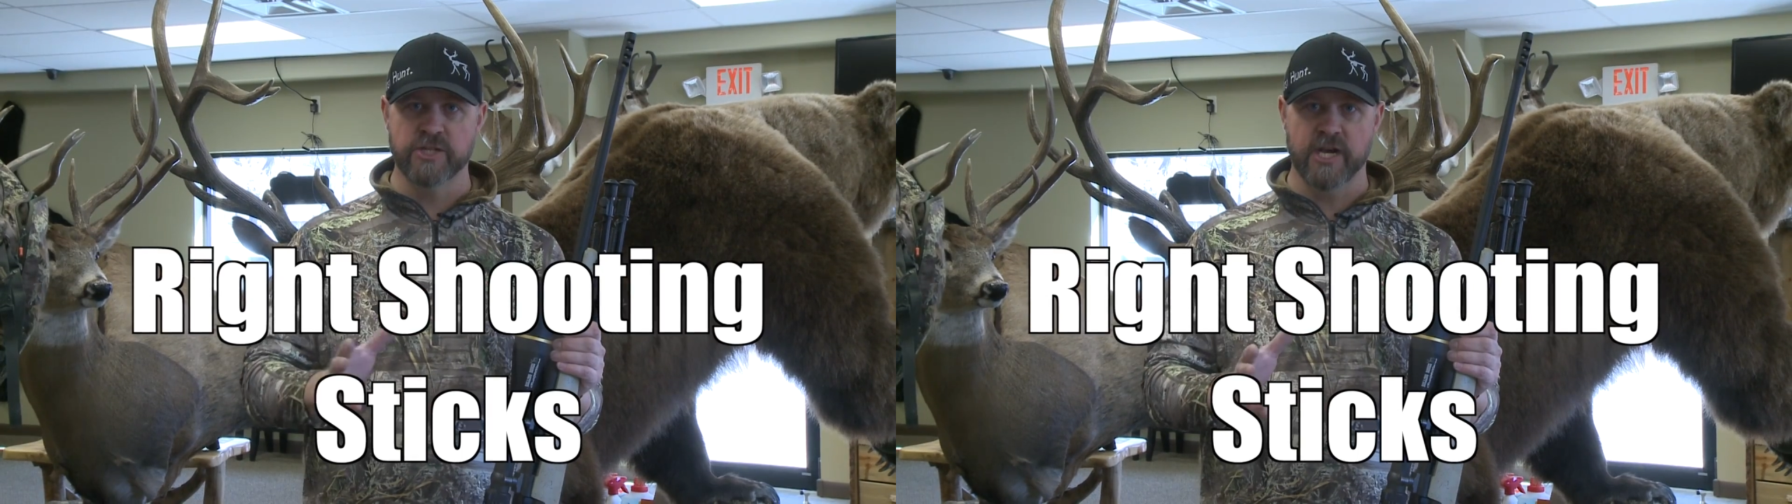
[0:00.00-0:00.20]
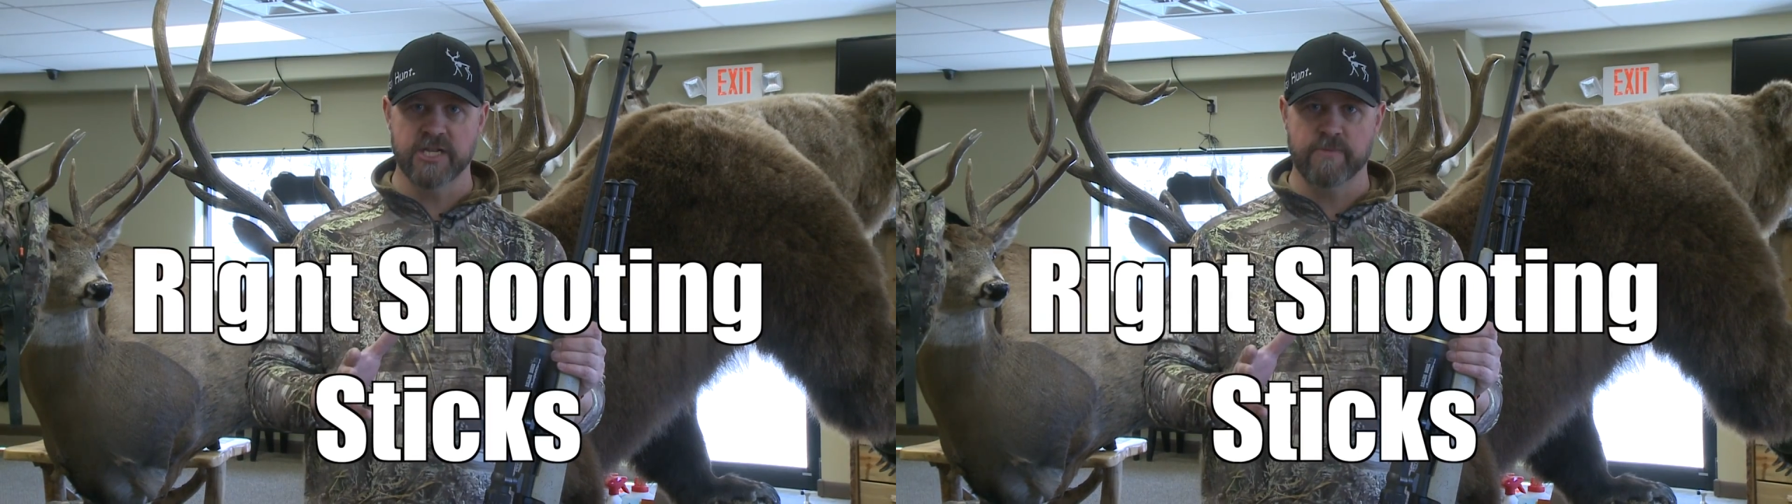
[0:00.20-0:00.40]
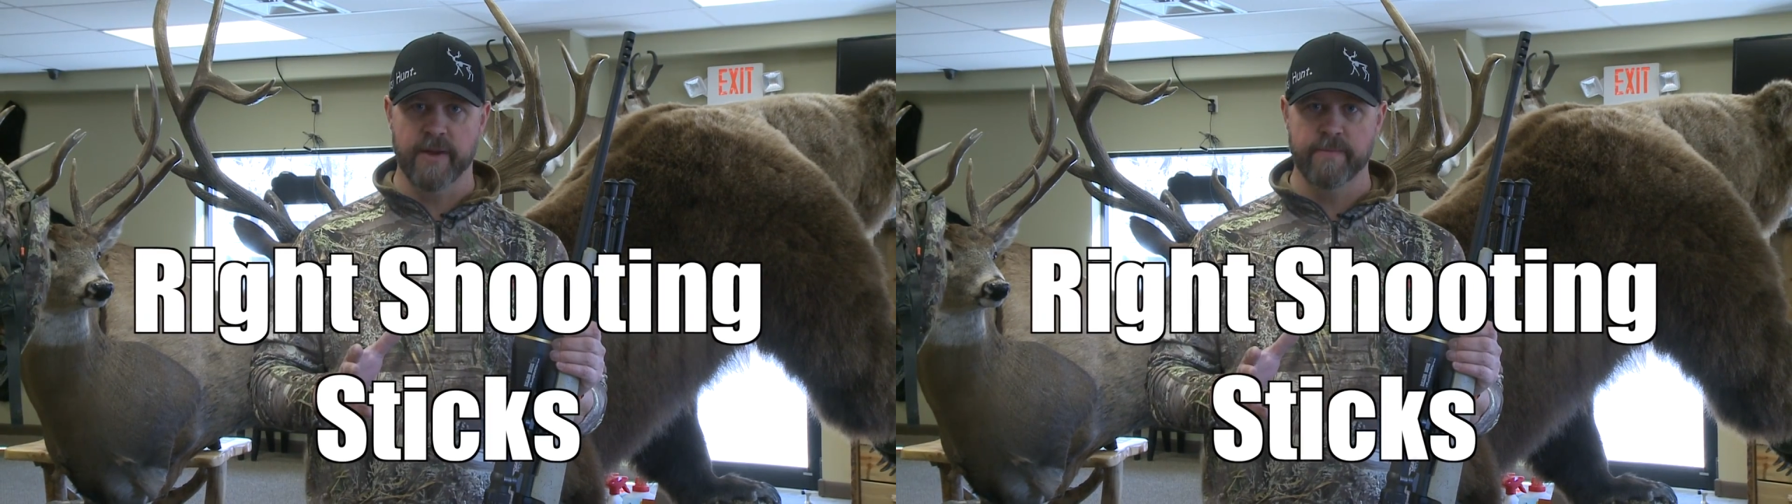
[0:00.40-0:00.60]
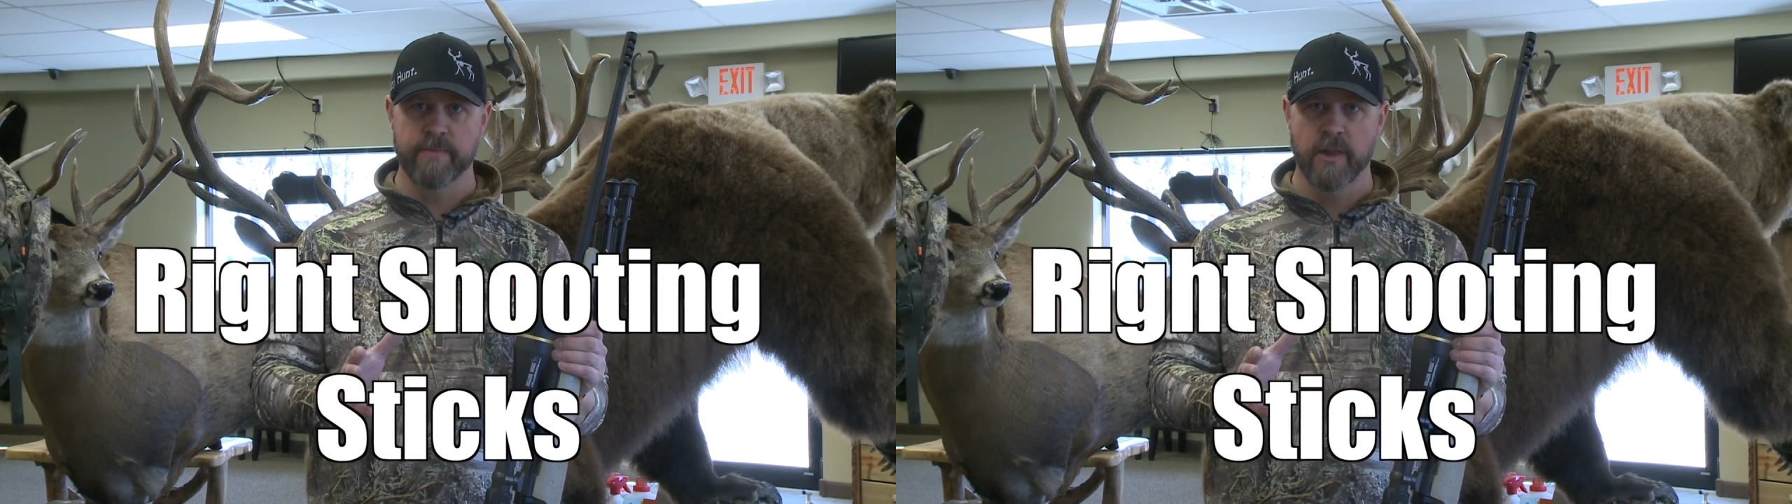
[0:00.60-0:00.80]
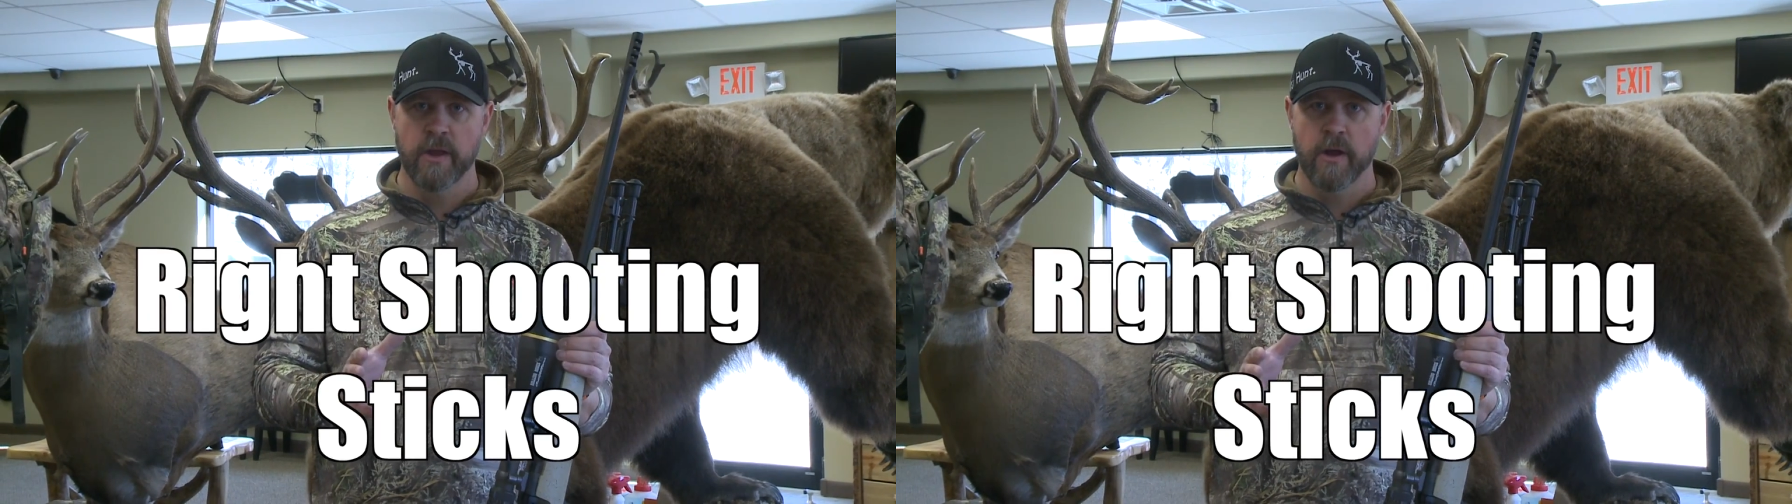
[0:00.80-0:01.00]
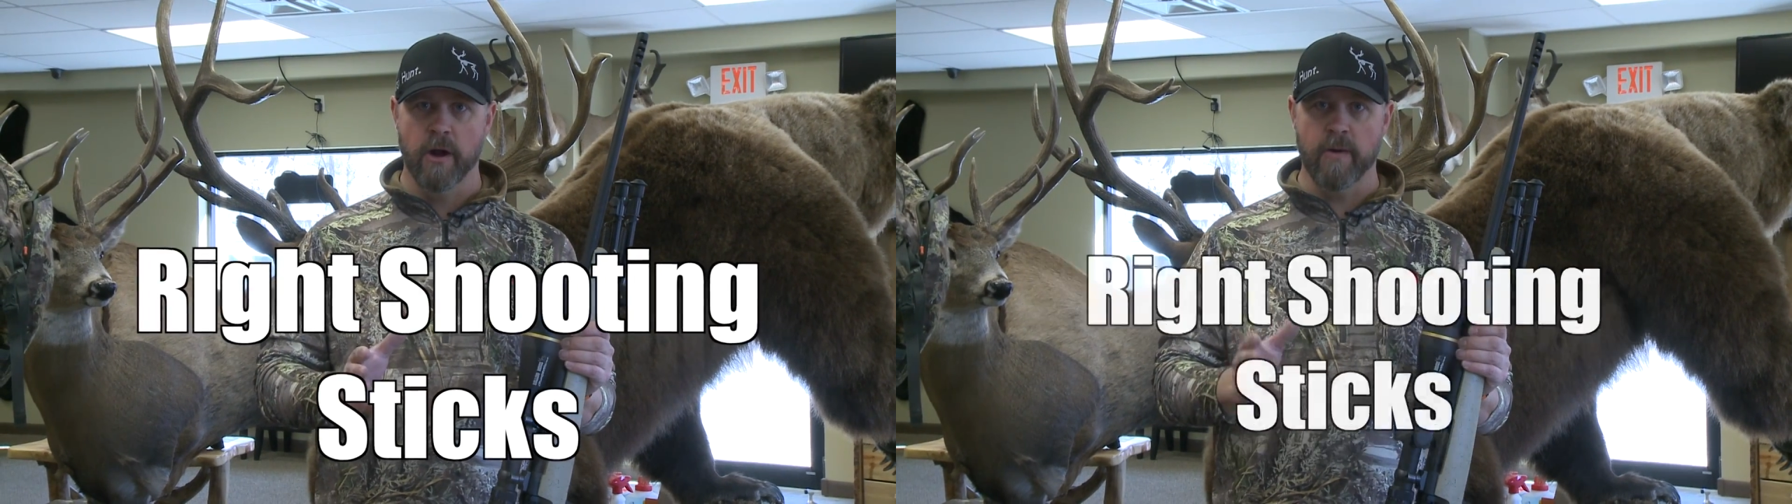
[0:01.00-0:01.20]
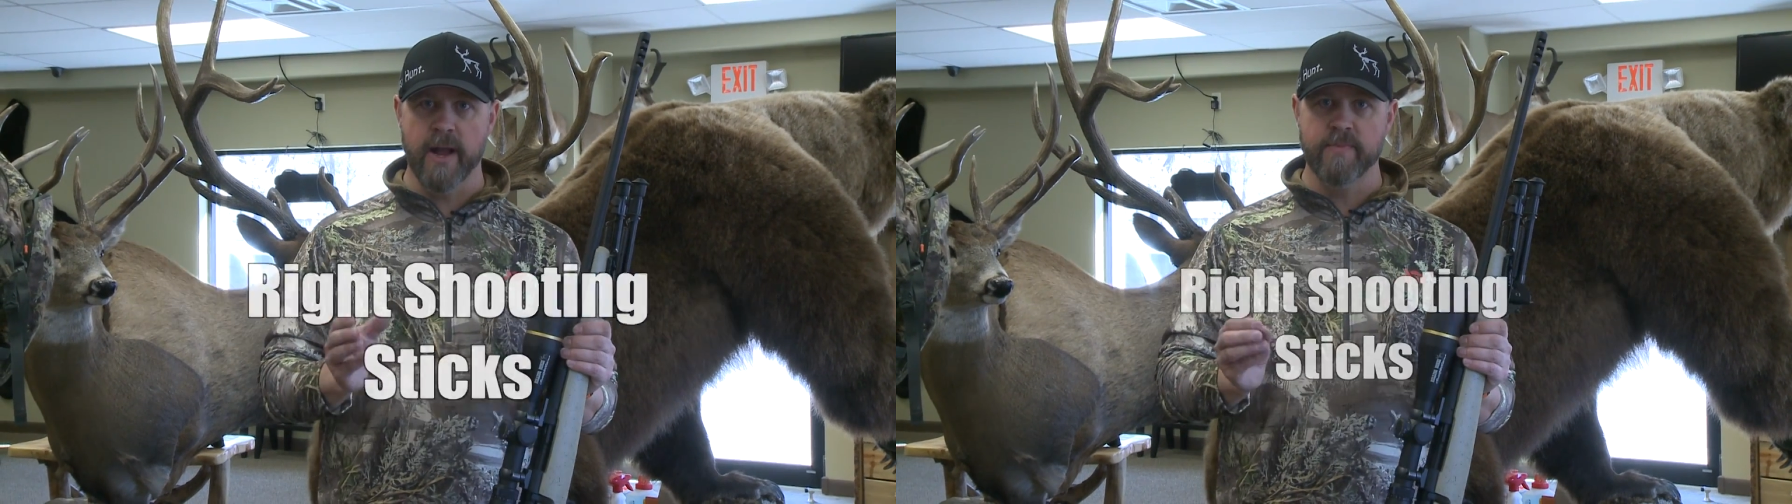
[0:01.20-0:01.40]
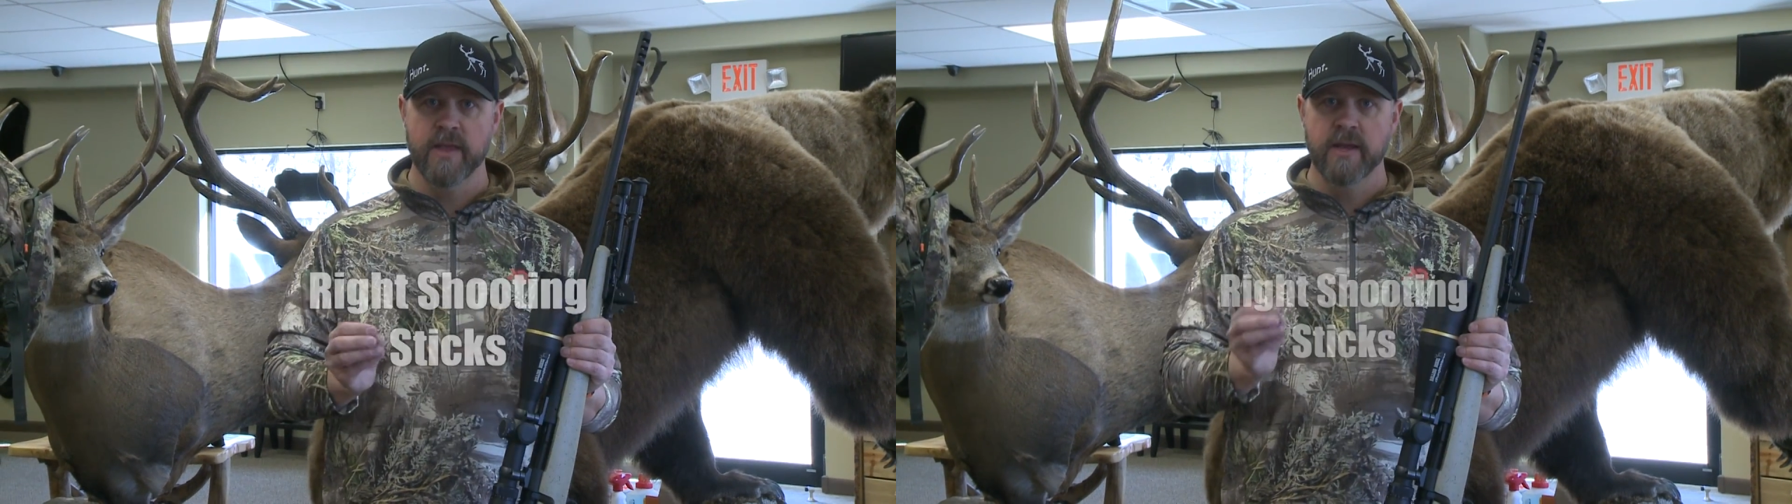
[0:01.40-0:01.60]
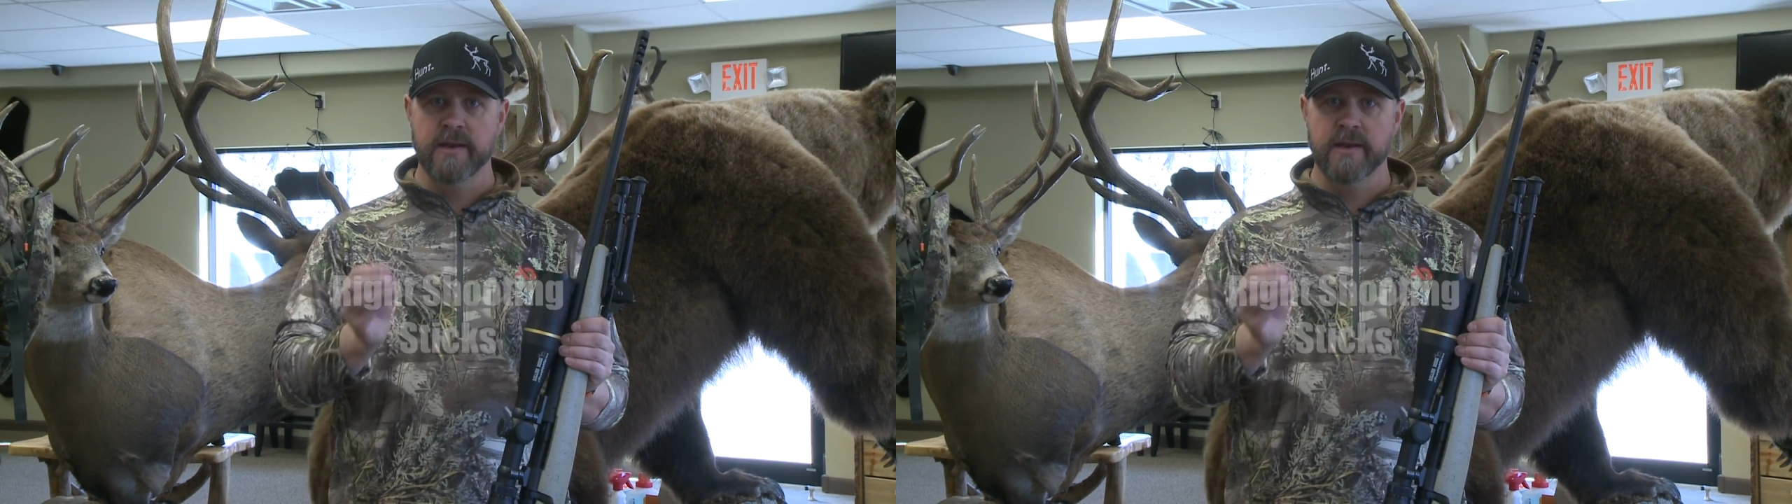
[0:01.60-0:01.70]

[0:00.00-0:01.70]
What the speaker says: adjustment, all right?